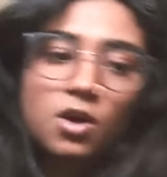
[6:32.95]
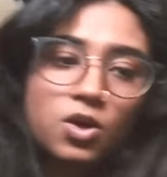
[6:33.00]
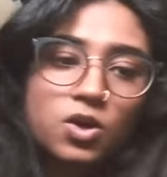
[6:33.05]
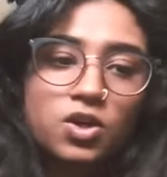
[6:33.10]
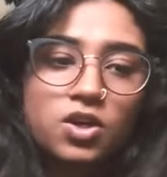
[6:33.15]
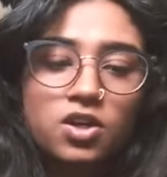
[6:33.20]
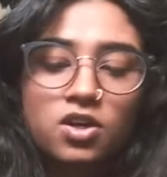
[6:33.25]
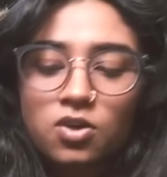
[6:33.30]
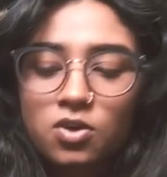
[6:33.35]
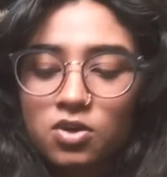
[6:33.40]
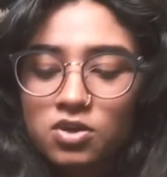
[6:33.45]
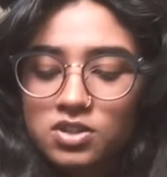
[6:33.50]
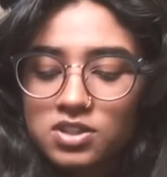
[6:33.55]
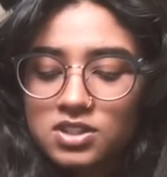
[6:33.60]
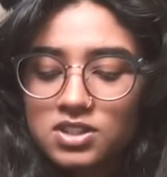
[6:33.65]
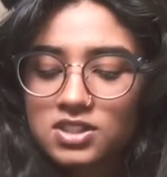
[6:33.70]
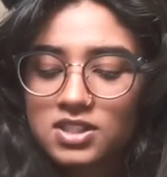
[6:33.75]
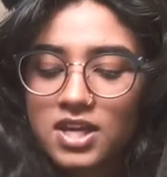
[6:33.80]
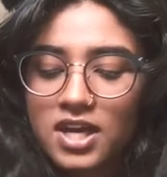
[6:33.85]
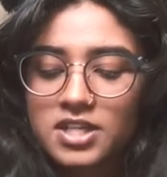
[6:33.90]
good old
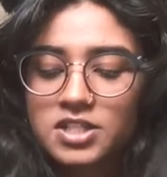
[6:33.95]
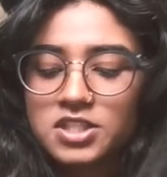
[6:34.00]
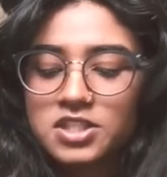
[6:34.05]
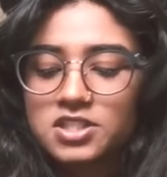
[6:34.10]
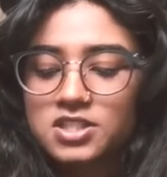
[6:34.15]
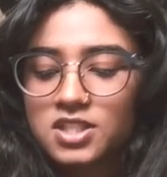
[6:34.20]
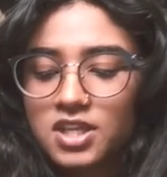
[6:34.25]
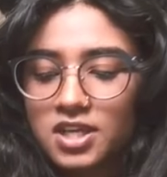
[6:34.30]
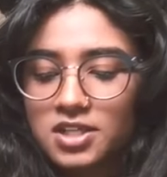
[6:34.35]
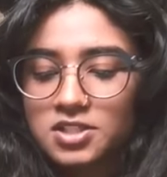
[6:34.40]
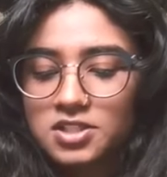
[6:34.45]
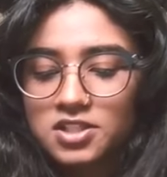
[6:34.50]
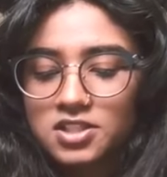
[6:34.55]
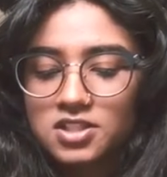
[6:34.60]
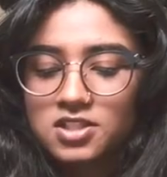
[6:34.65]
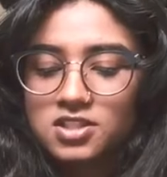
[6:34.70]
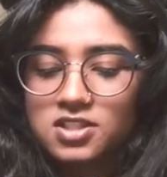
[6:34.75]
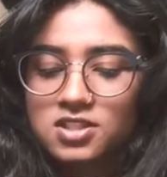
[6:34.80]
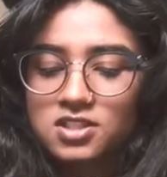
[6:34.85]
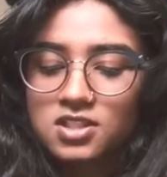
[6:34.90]
sketchy
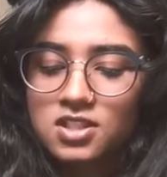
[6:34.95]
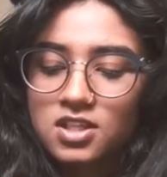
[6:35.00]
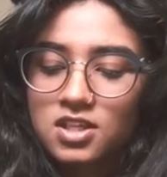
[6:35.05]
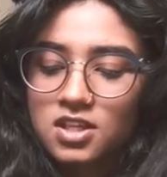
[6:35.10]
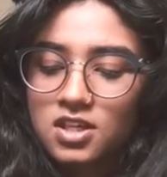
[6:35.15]
sketches.